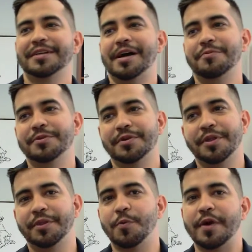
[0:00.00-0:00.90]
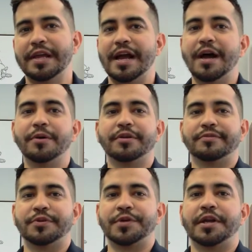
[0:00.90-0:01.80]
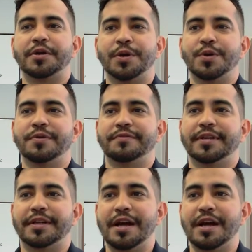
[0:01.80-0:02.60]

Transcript: I was on the way out of the Grant Cardone event.